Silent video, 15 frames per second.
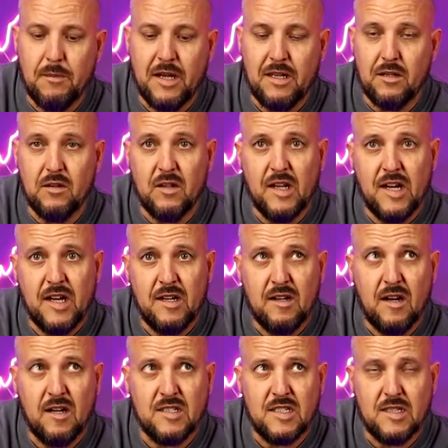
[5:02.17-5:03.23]
my little
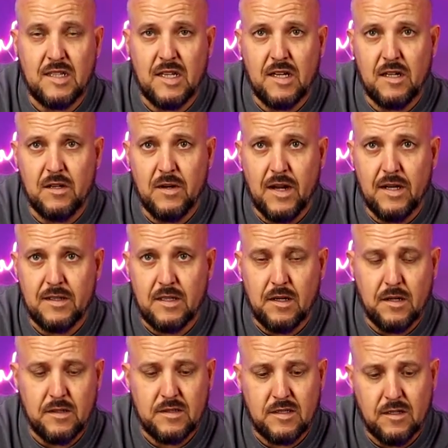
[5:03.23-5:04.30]
haunted theater out
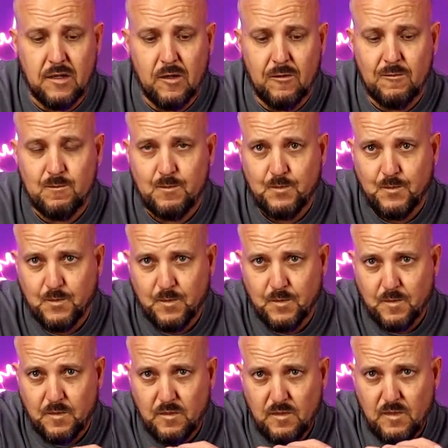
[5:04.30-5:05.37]
there, so.
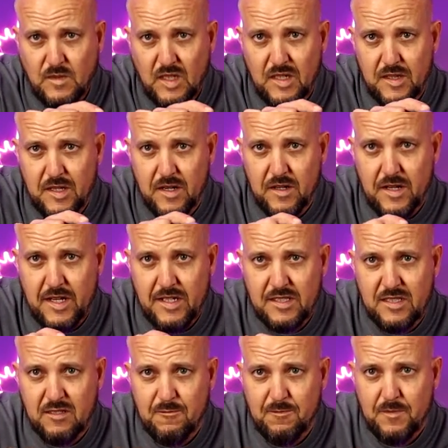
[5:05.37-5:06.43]
There it
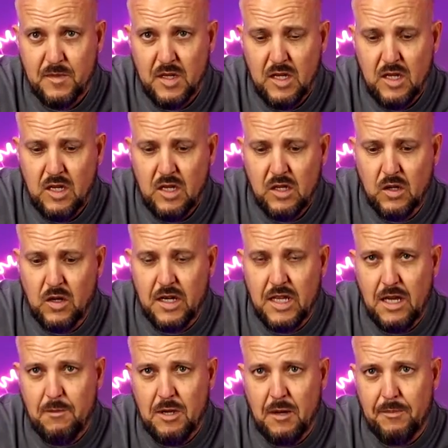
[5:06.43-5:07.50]
is. Go ahead and
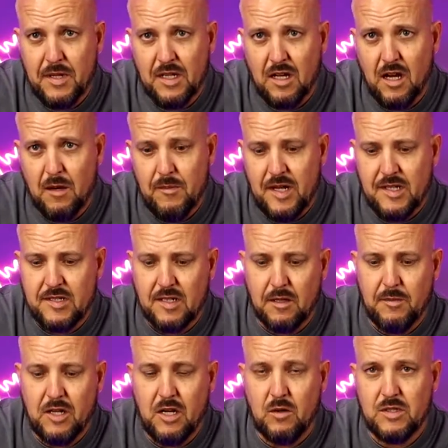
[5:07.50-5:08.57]
hit me up in the comments.
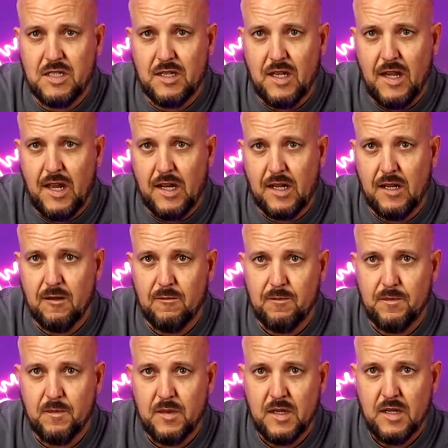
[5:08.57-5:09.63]
Let me know what you think.
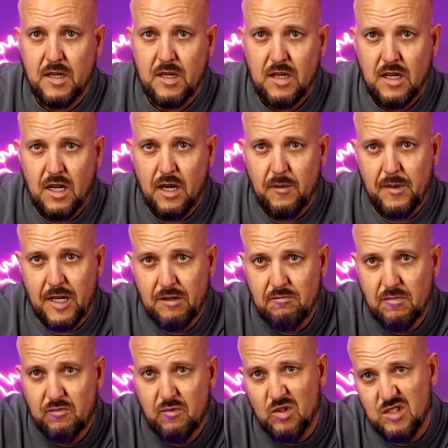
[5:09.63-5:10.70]
I mean,
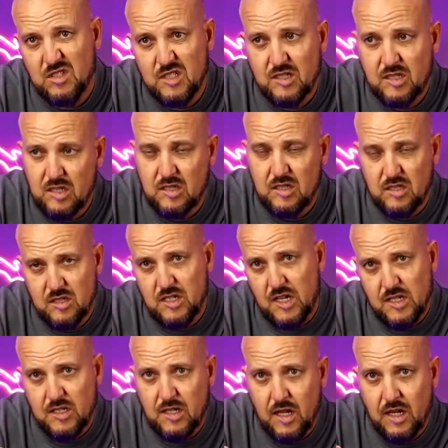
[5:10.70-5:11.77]
of course it's just the
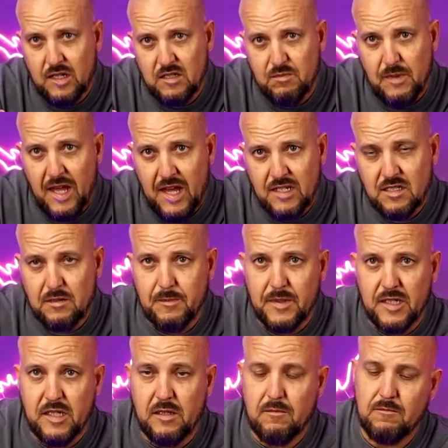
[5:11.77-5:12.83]
Jason X mask,
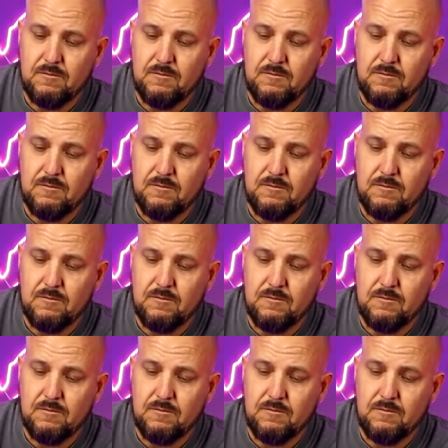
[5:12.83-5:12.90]
but